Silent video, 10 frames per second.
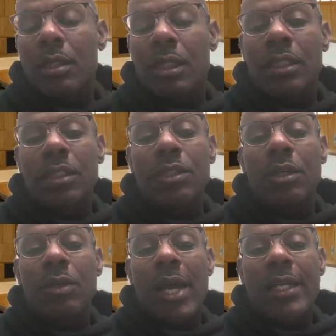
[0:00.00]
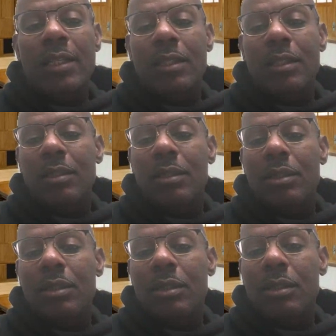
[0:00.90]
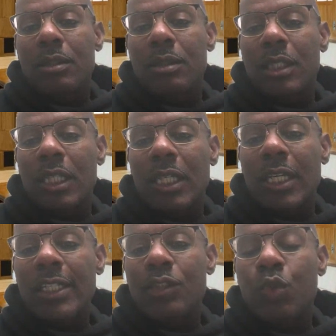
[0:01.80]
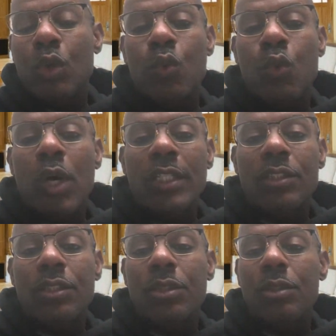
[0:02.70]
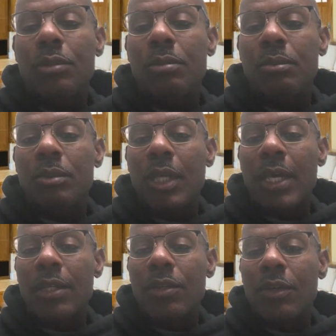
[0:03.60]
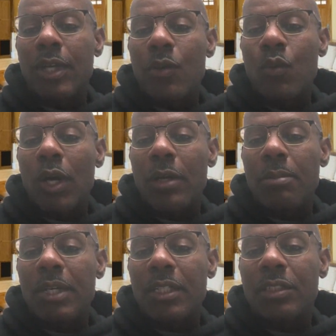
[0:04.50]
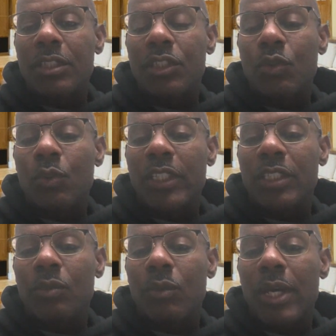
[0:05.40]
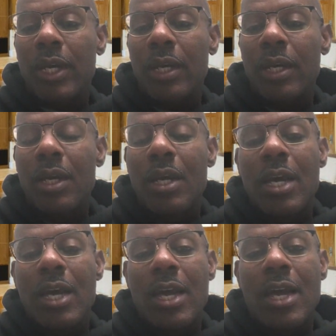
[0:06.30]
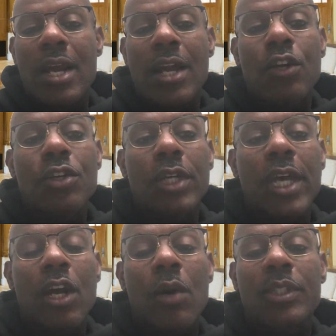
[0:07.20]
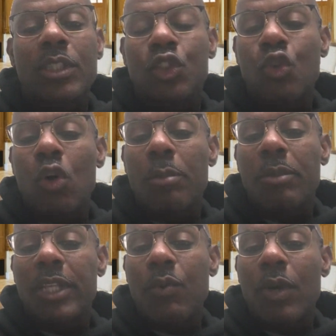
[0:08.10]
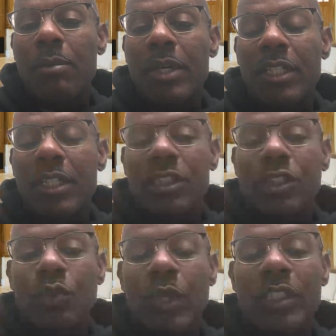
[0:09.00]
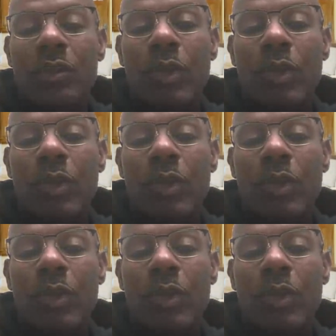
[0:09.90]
you know, like, the Lynx will want to, they, you know, they want to be in a situation where, and I know you can't always control it, but they want to be in a situation